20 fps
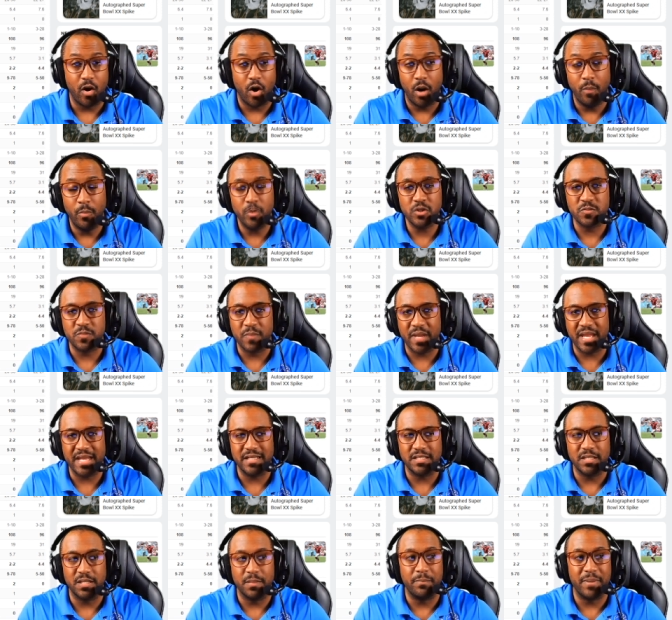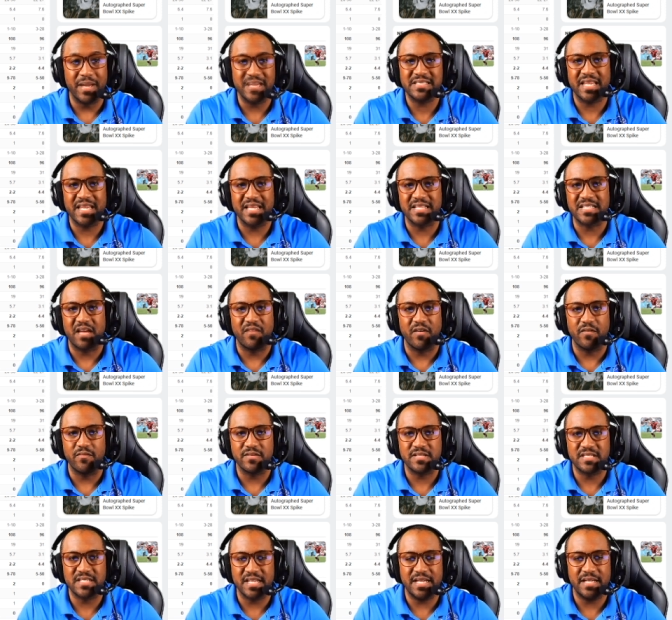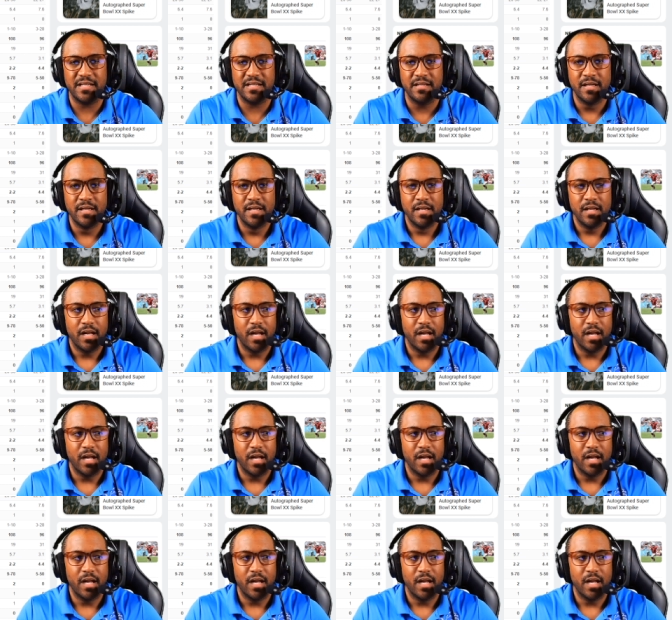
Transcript: almost made the best catch I've ever seen.